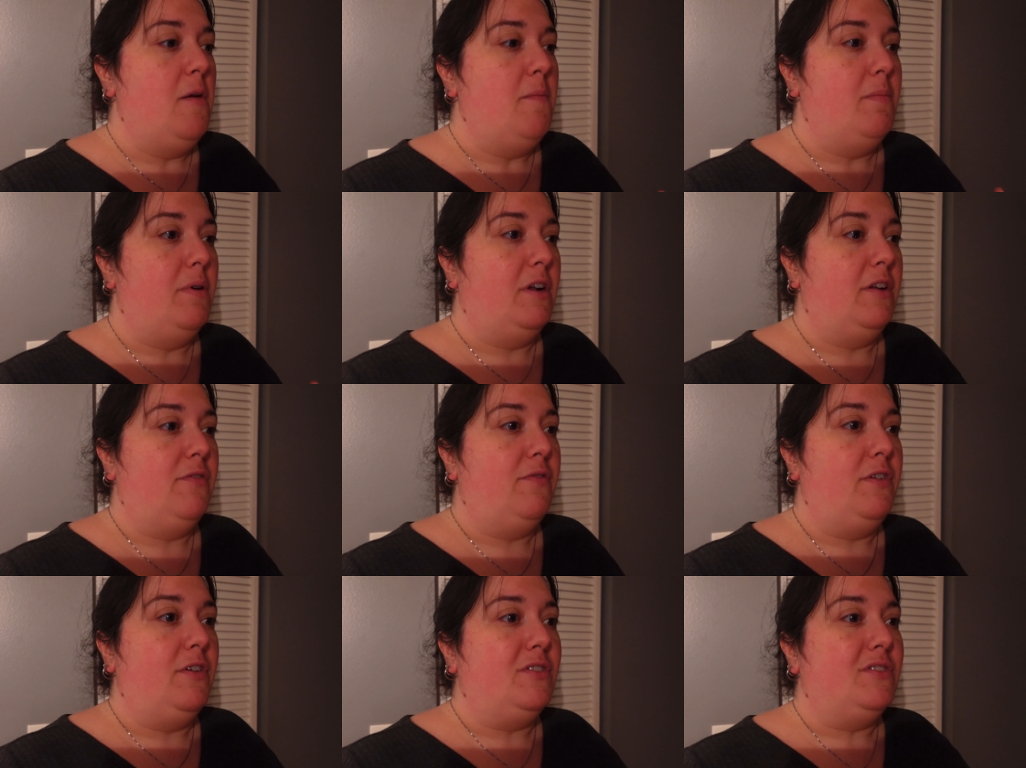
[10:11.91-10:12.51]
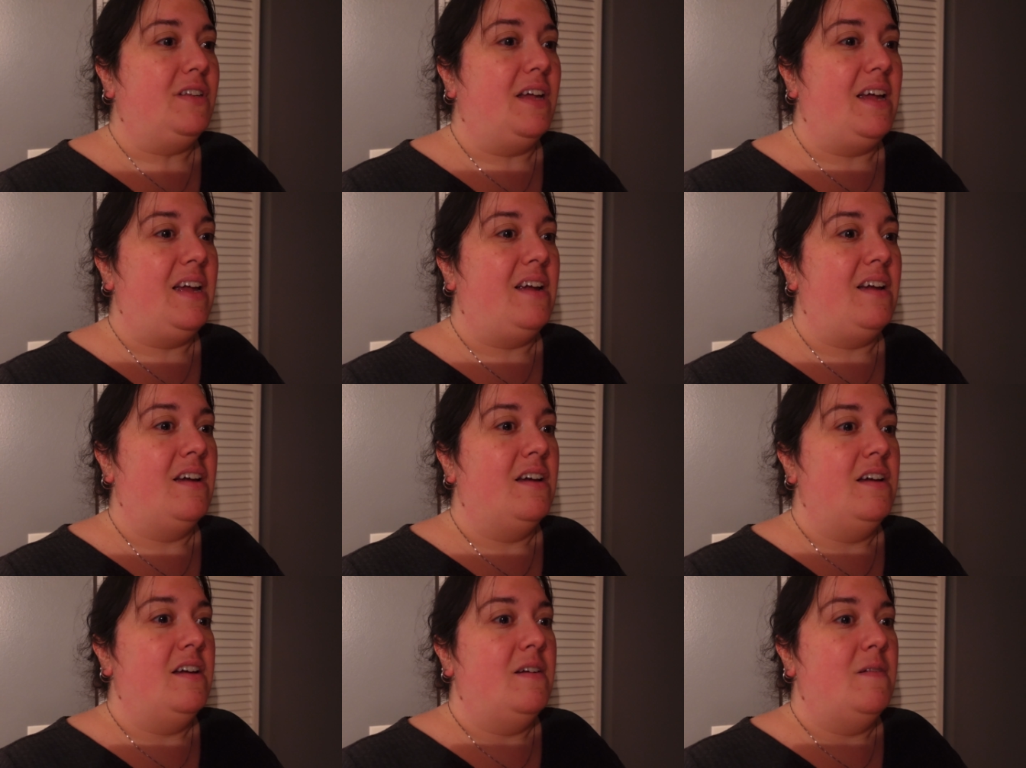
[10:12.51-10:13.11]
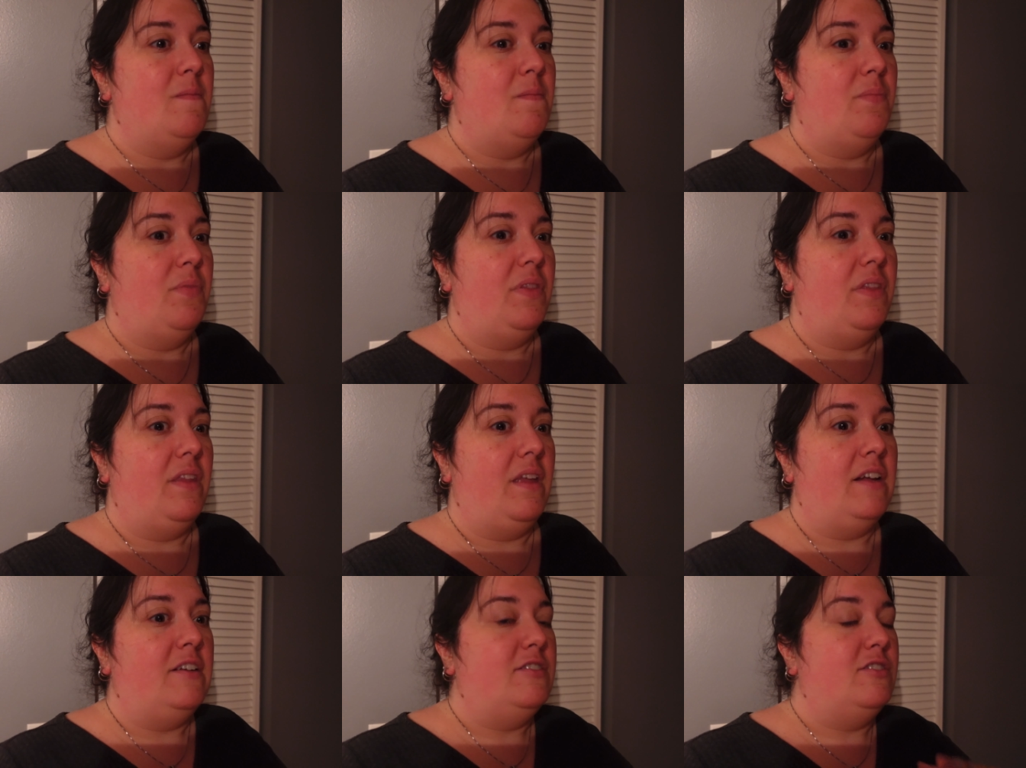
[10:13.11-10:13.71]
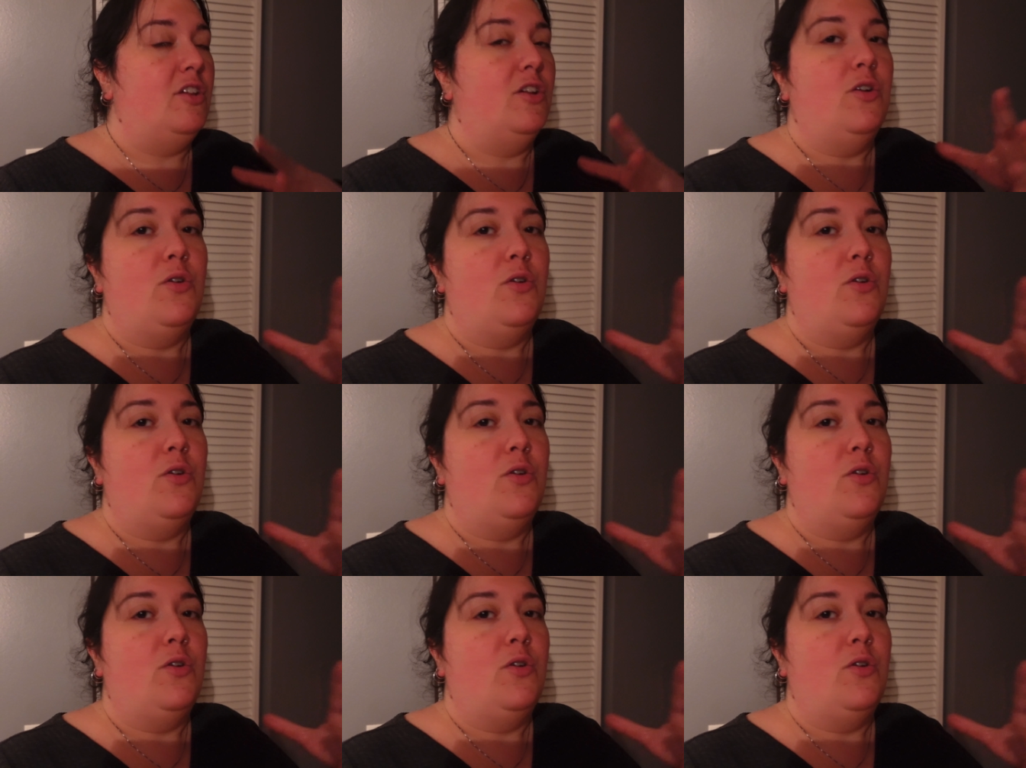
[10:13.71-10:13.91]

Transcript: but it feels like it's the